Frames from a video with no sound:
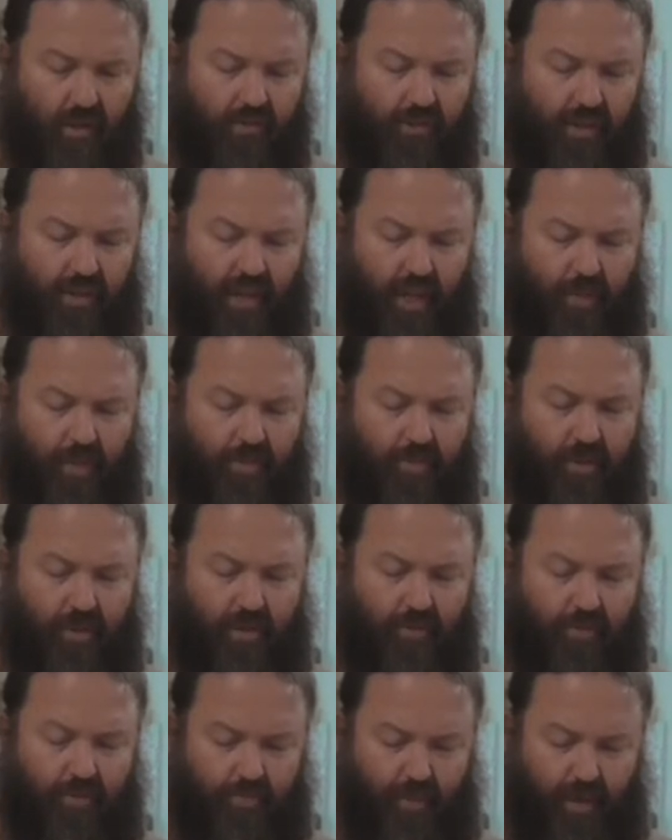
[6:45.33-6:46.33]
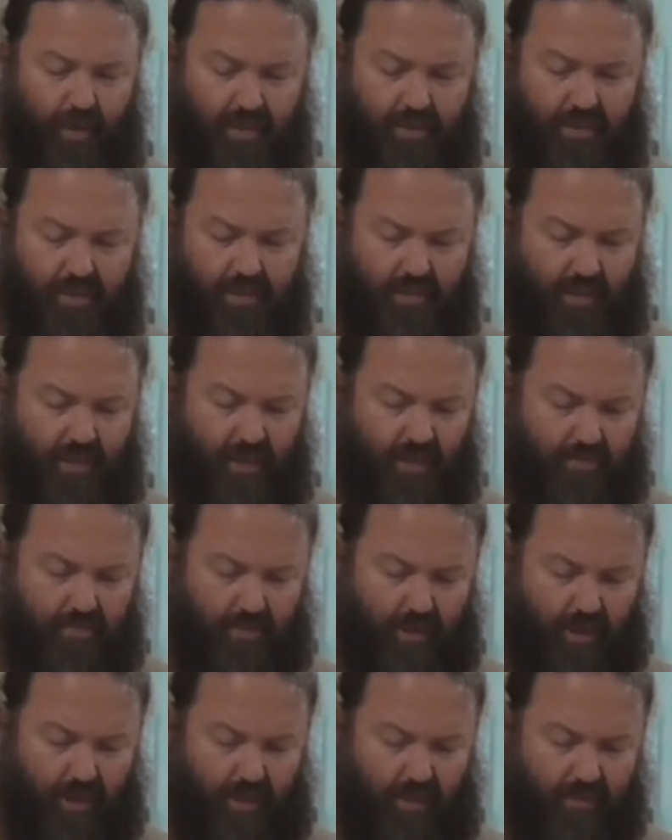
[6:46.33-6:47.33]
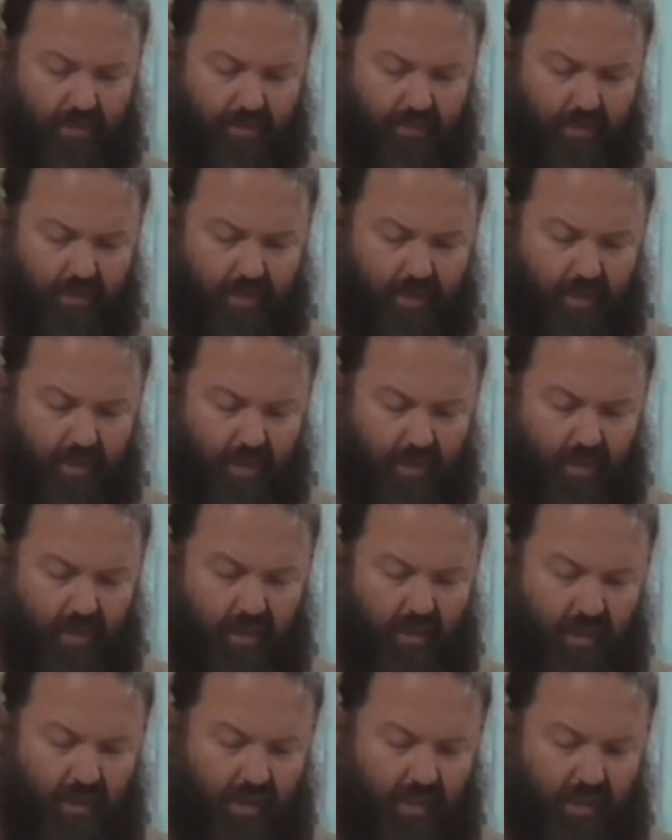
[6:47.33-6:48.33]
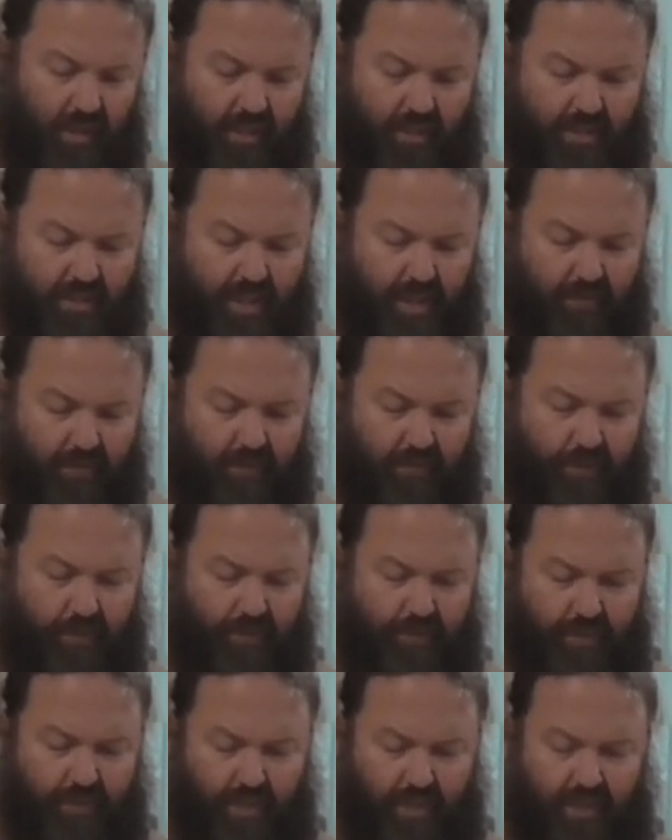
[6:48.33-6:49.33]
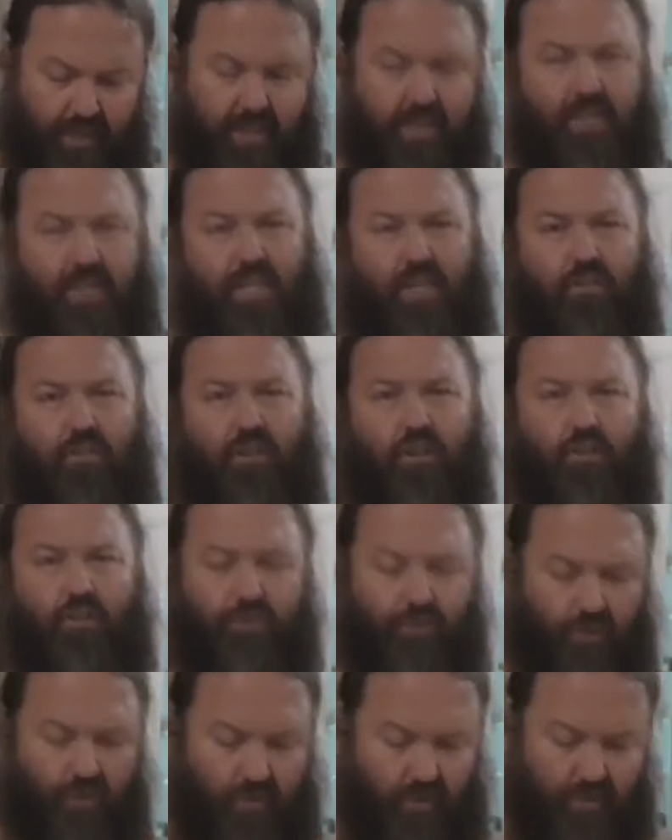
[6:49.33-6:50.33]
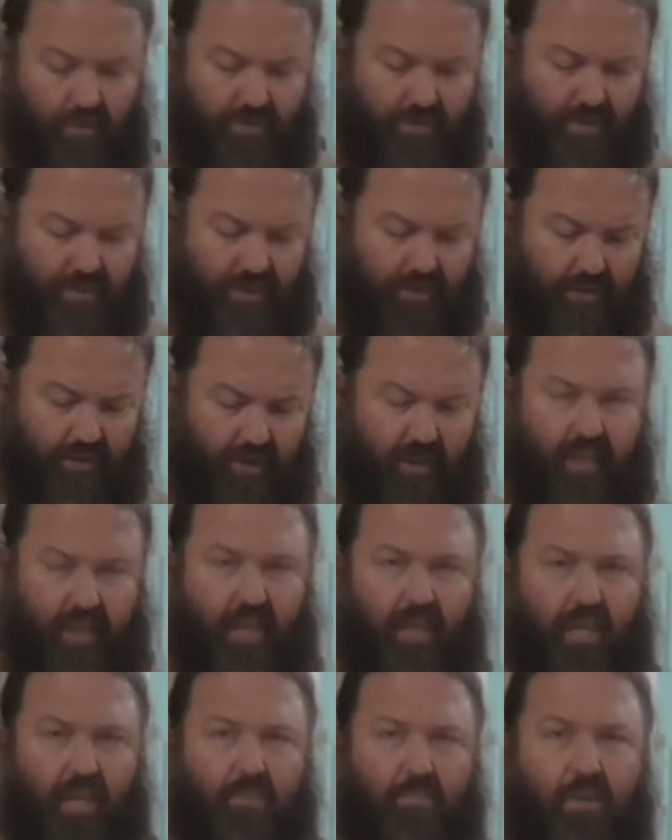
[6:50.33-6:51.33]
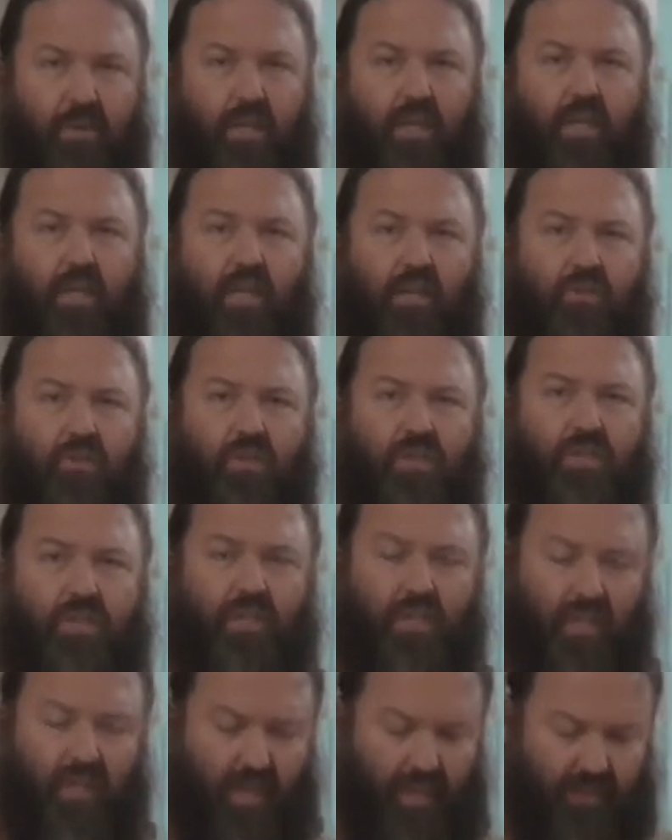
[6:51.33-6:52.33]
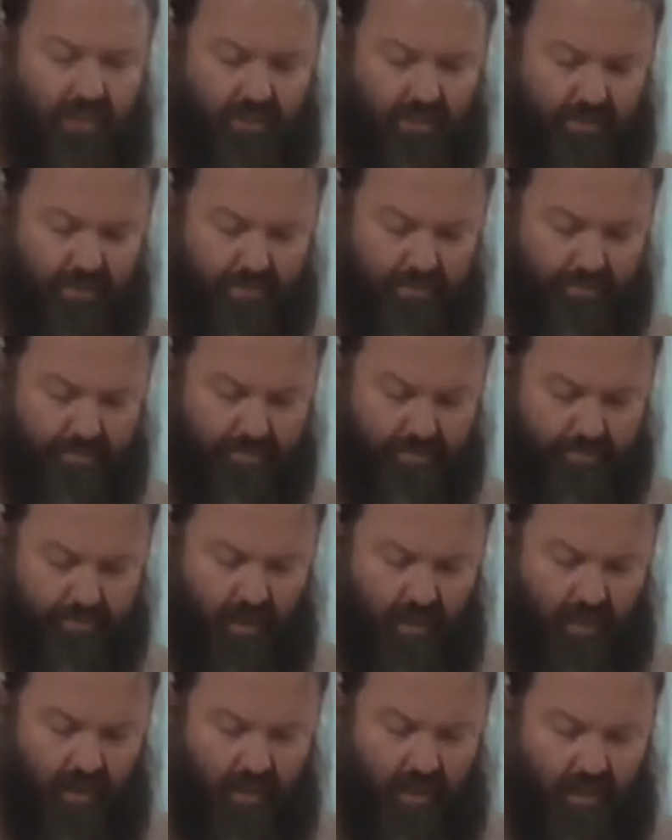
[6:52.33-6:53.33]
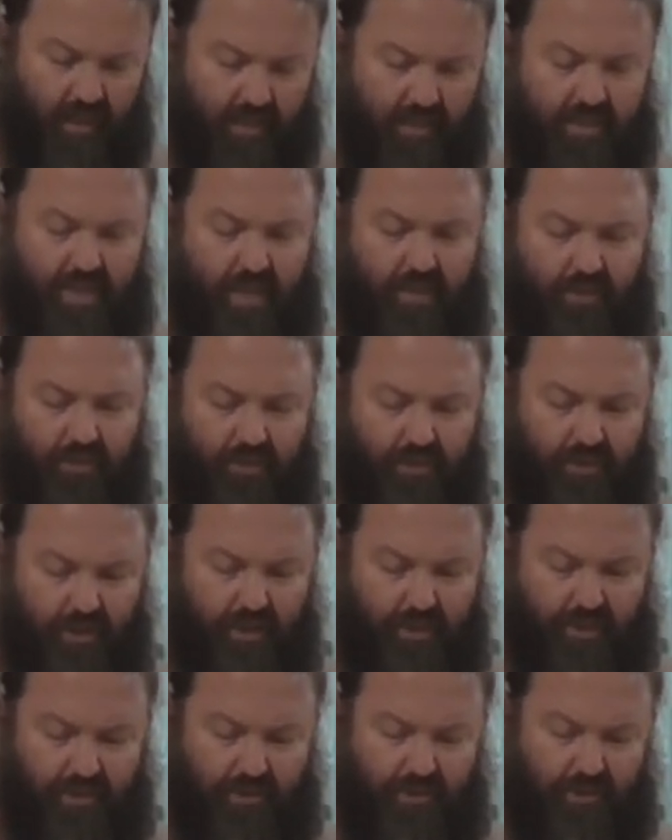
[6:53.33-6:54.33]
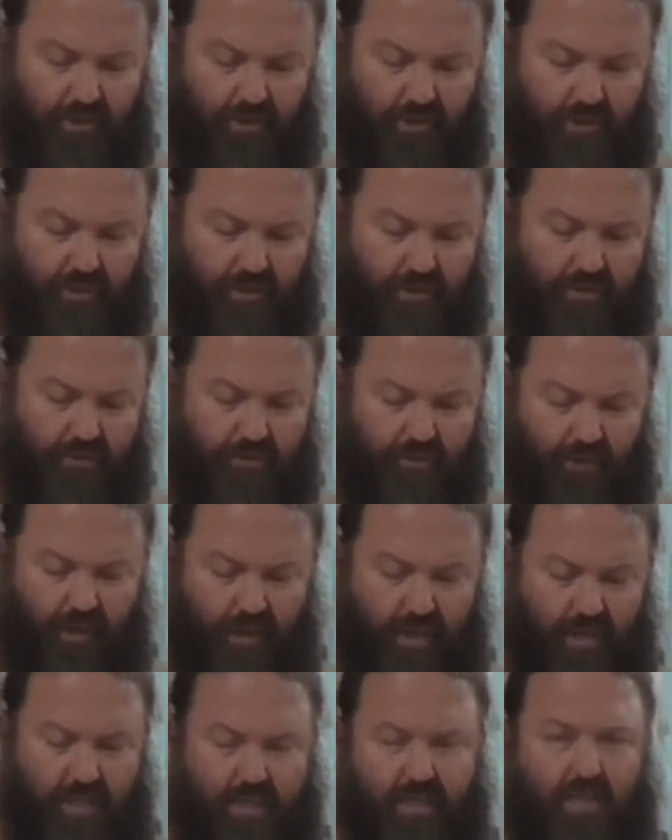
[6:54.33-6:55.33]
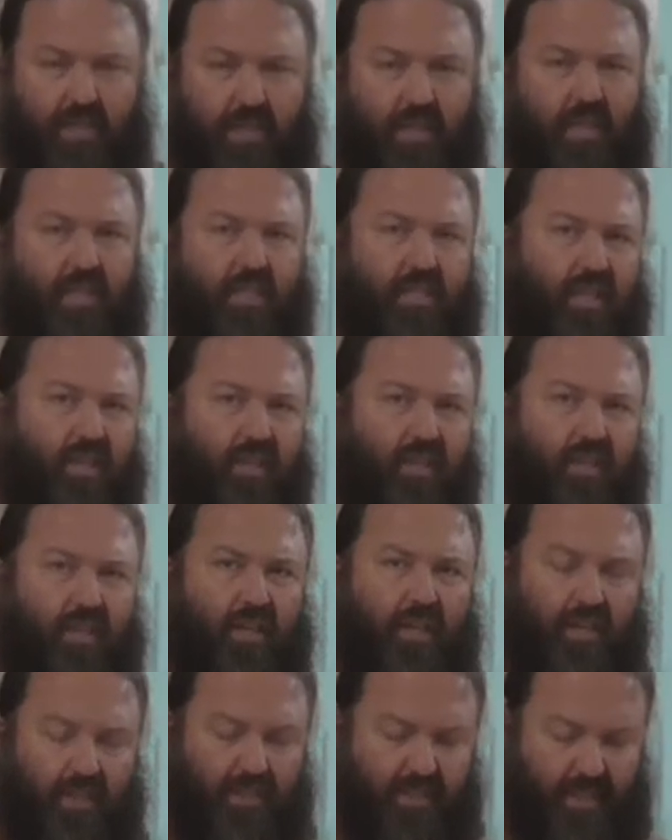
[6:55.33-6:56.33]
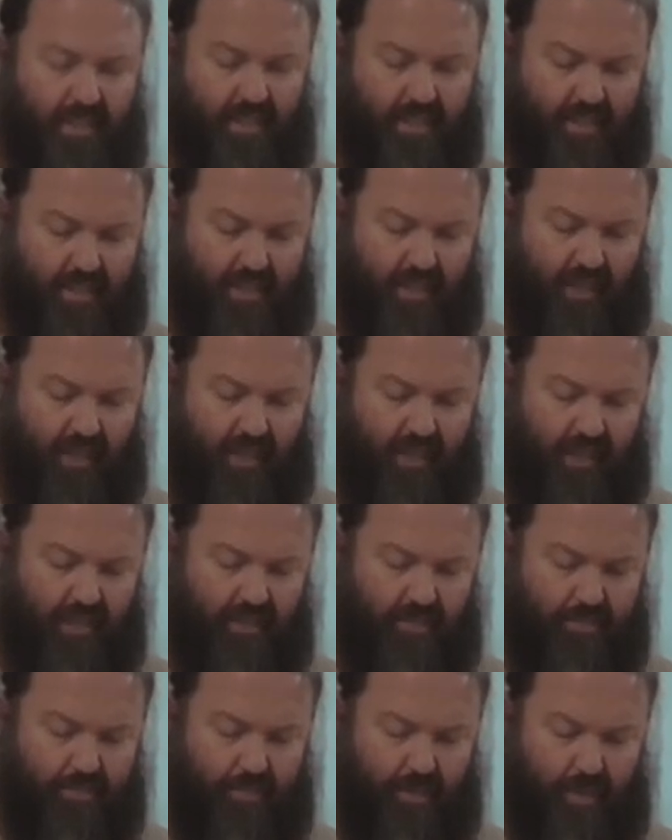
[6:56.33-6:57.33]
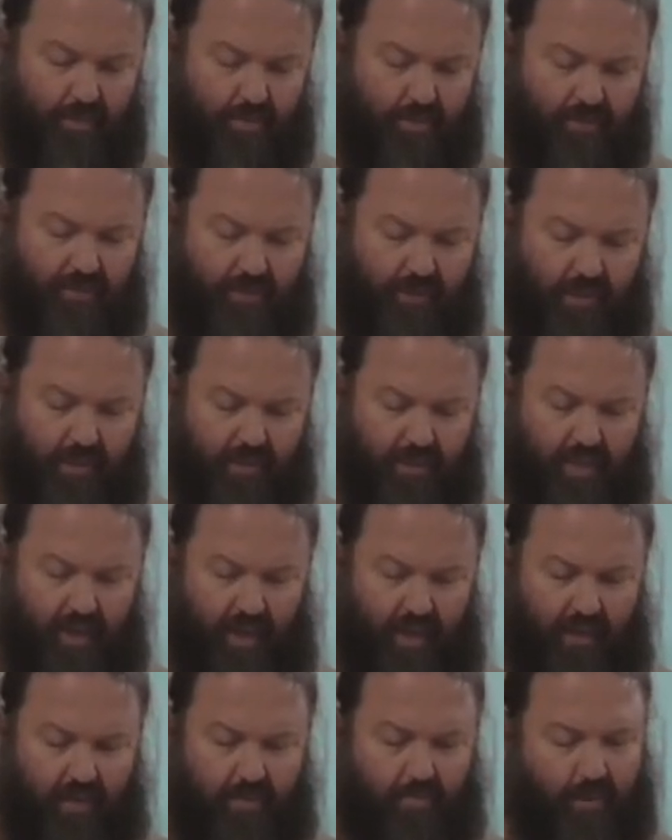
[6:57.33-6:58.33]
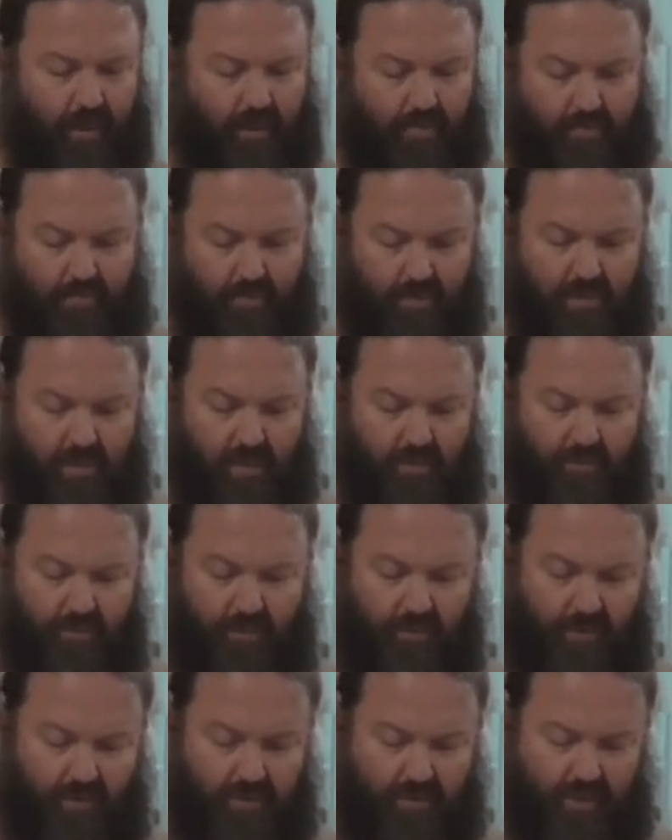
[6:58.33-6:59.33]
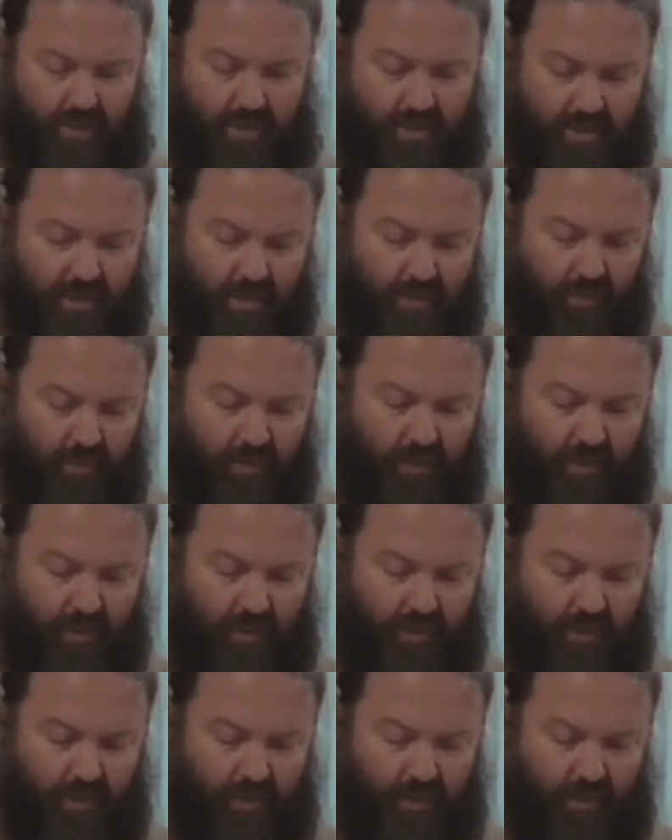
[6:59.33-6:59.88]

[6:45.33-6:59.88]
the capital of the Byzantine Empire. In 715, Syria falls, Syria again being a Christian nation. In 732, France is under sustained purposeful attack by Muslim forces,